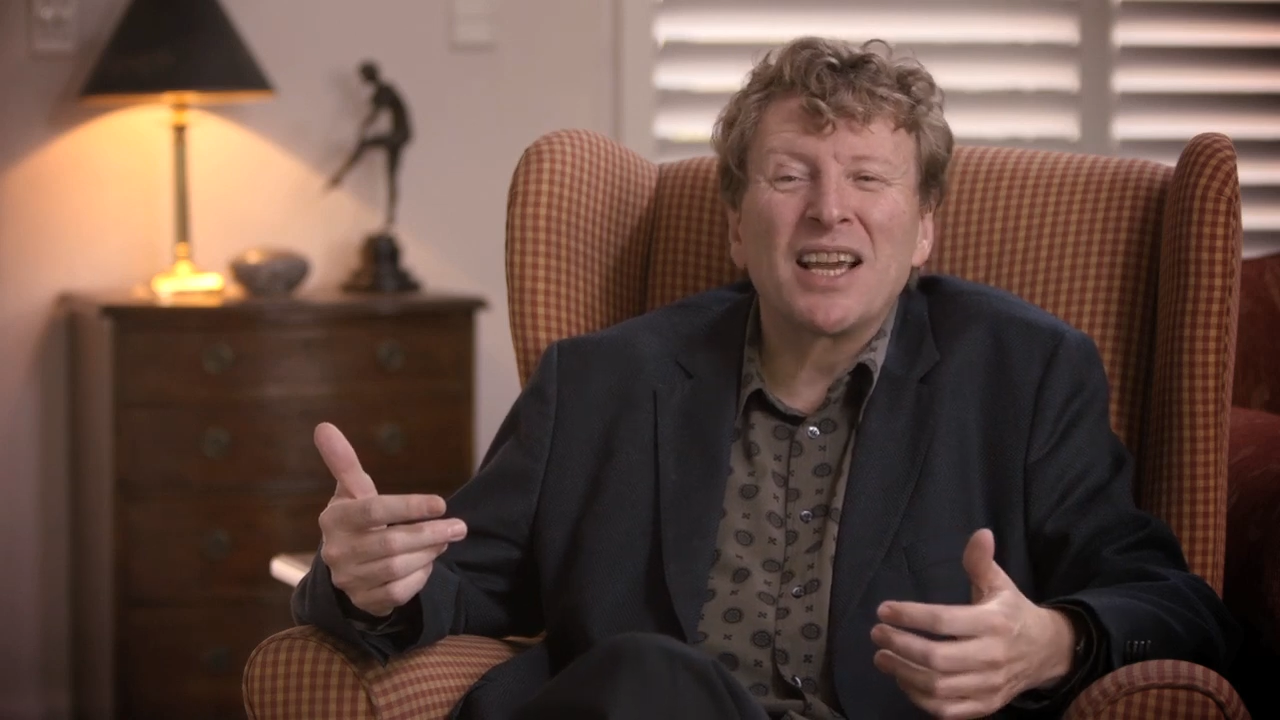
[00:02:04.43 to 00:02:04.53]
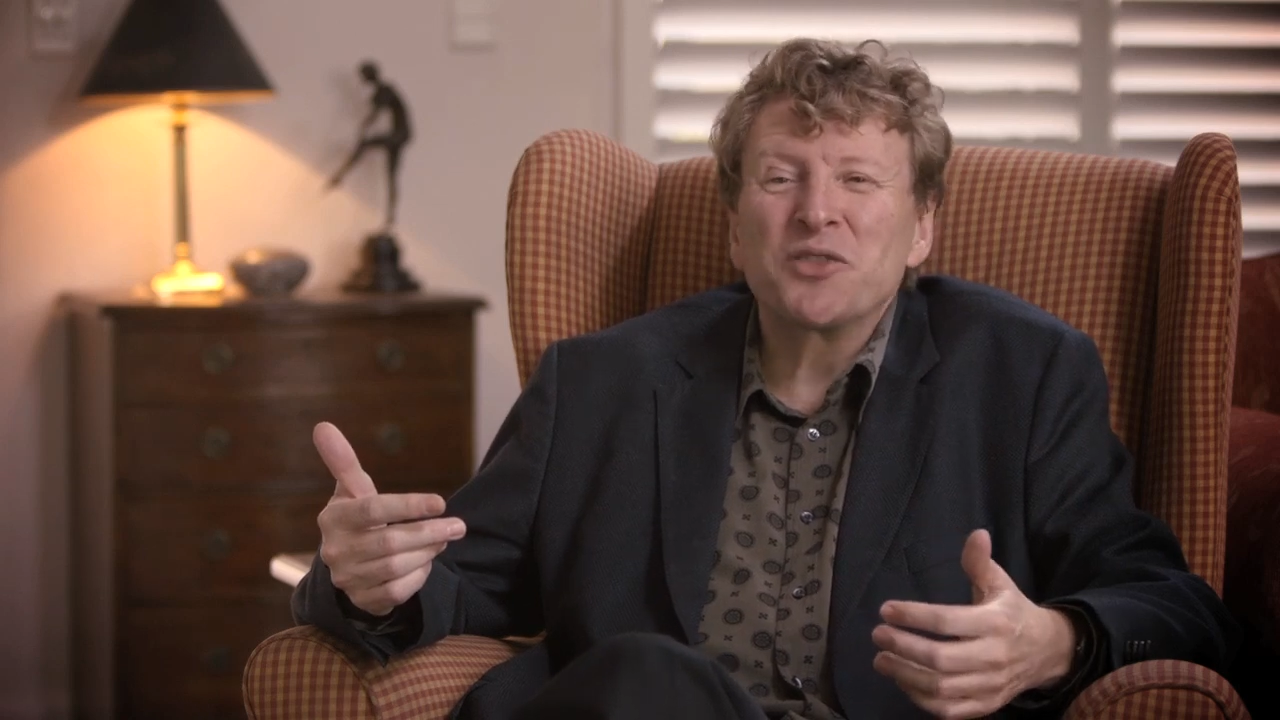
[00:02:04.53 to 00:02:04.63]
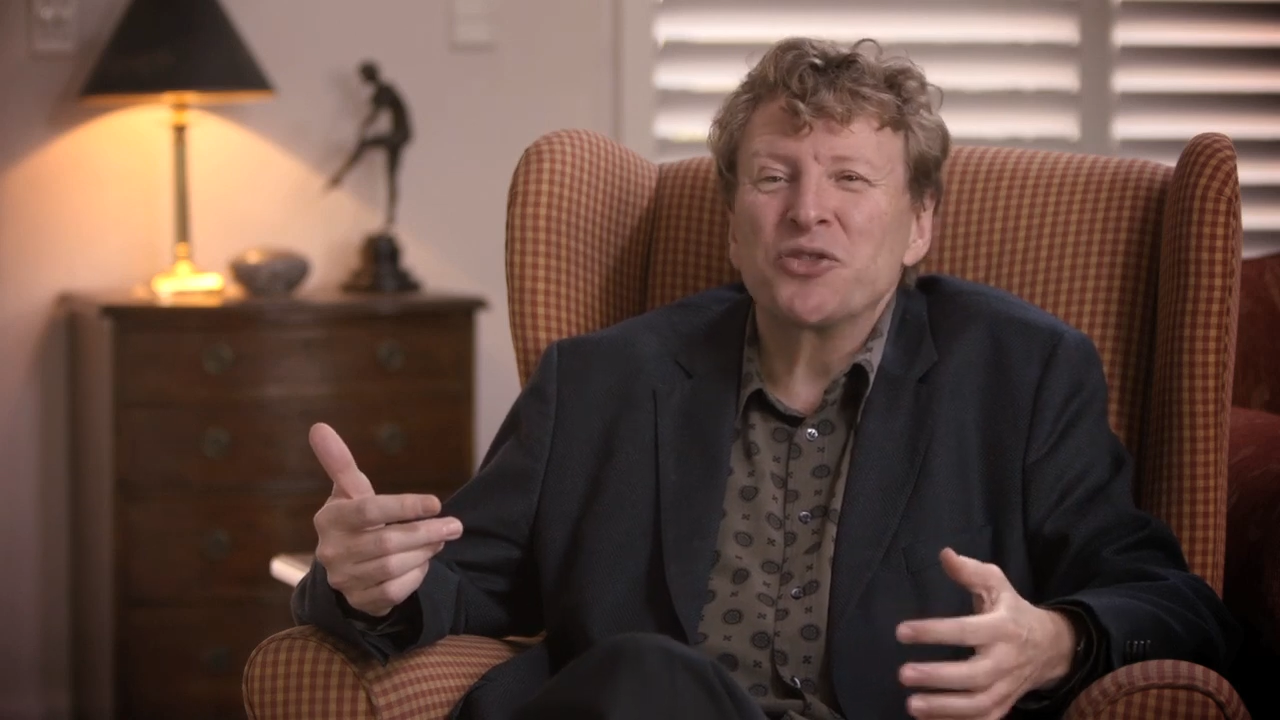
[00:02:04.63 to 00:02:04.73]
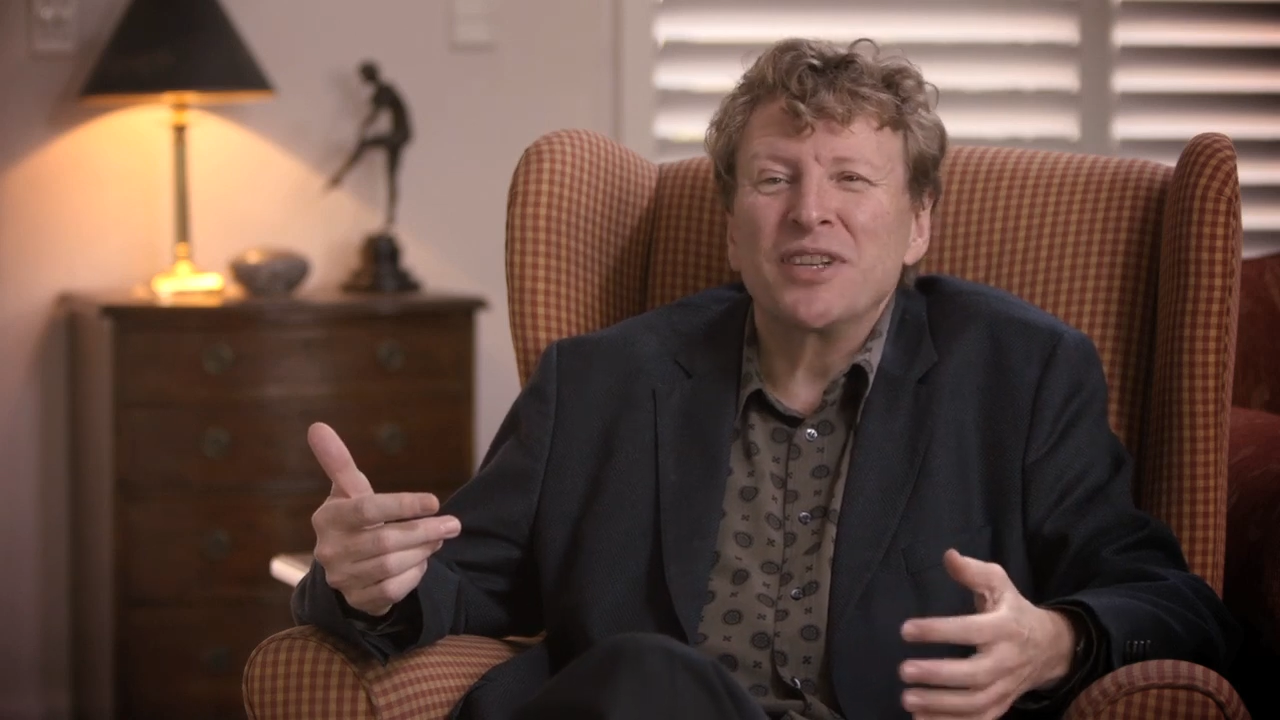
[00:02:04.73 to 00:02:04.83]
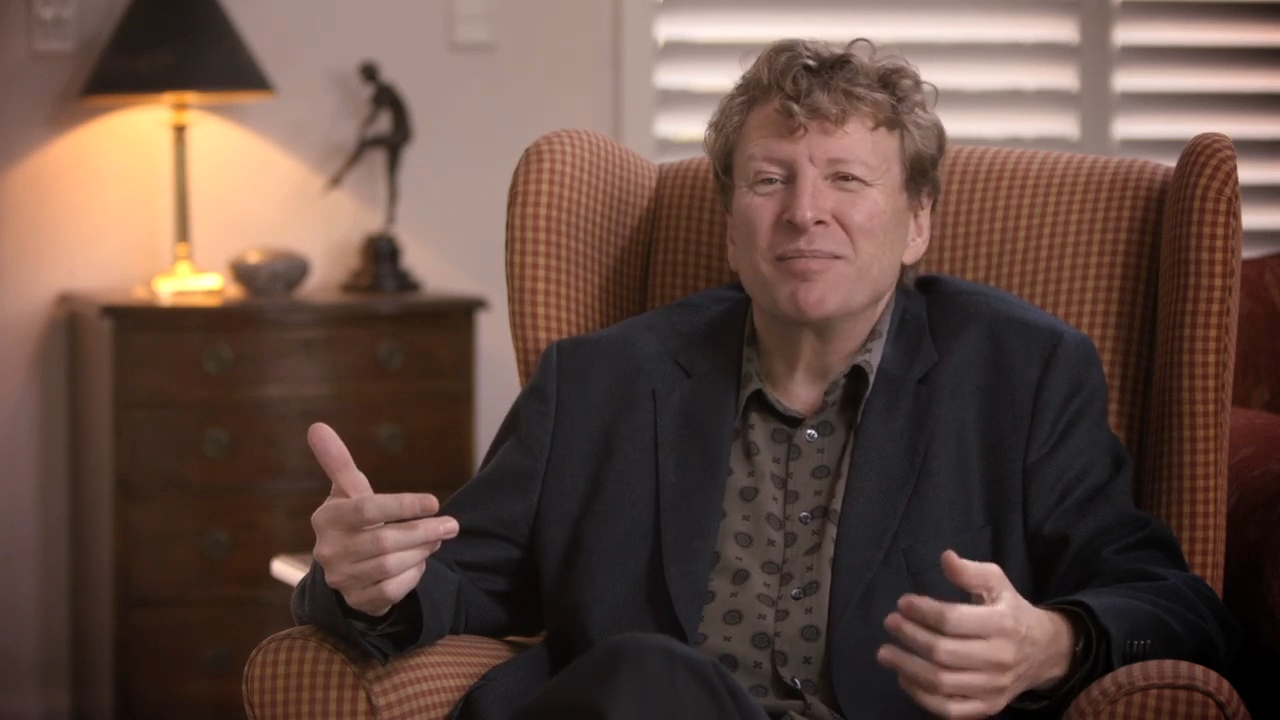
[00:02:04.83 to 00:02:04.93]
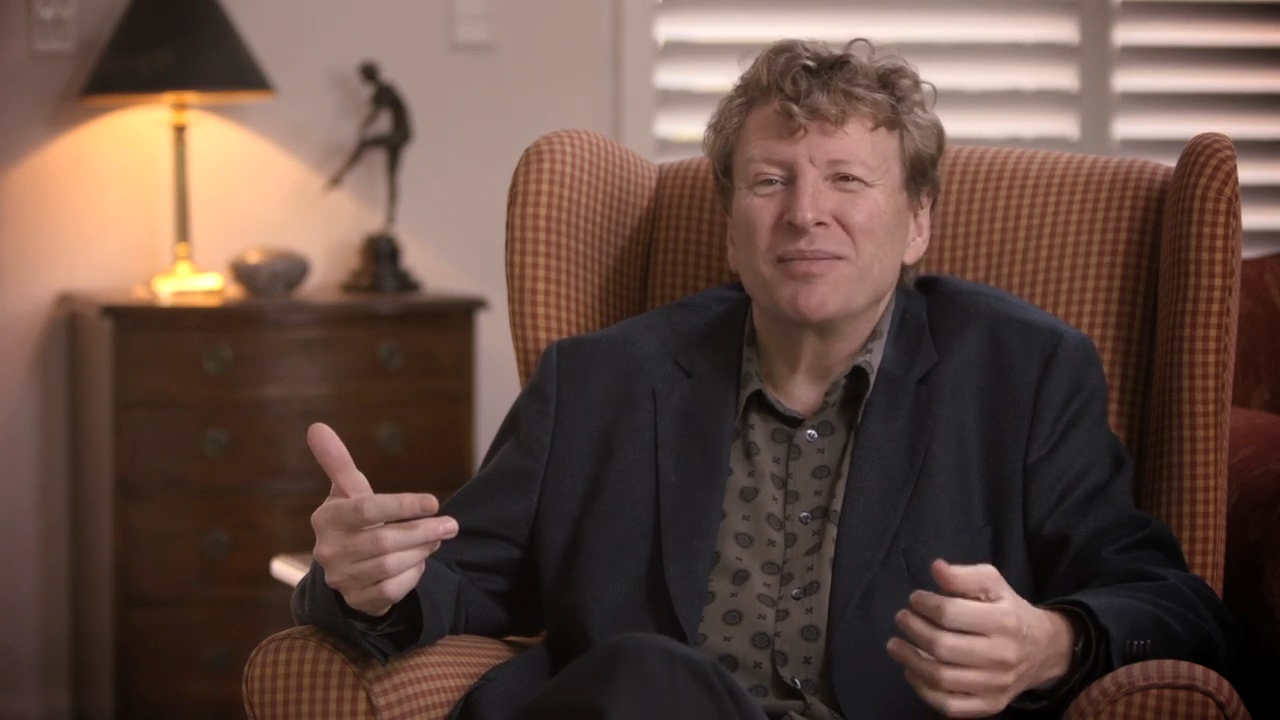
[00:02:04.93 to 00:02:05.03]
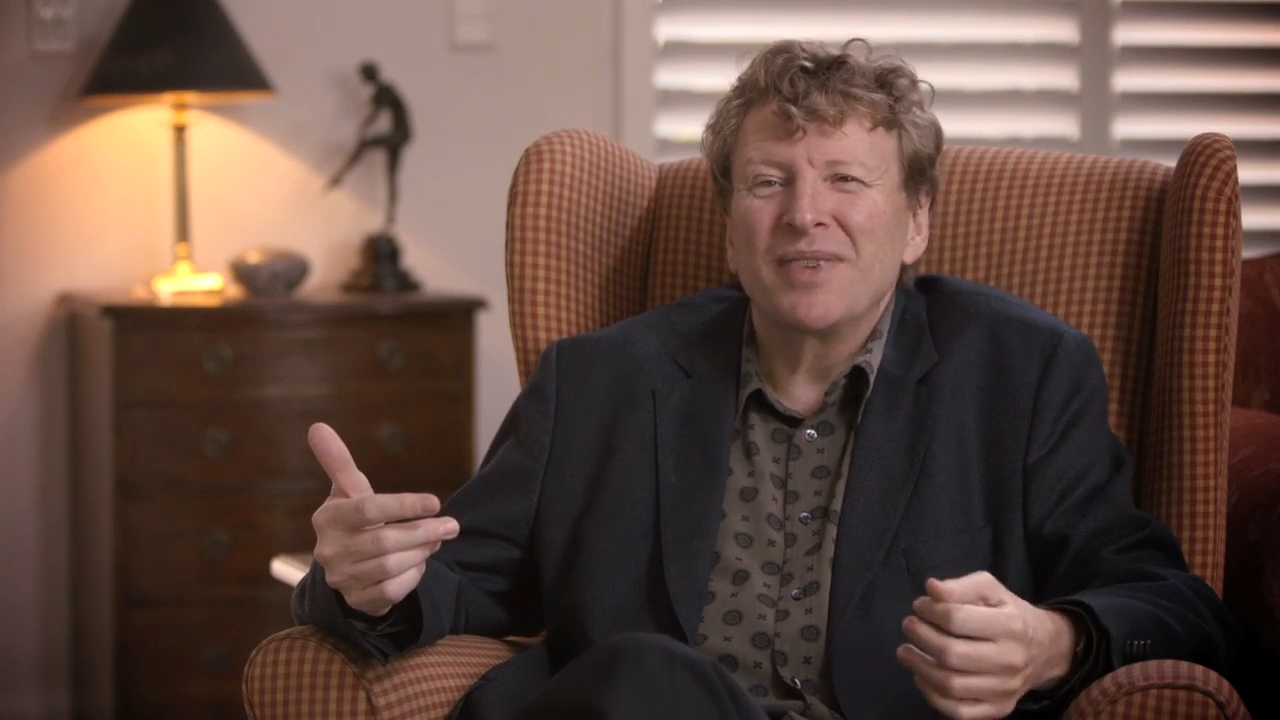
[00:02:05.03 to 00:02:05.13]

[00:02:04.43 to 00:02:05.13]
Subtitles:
country,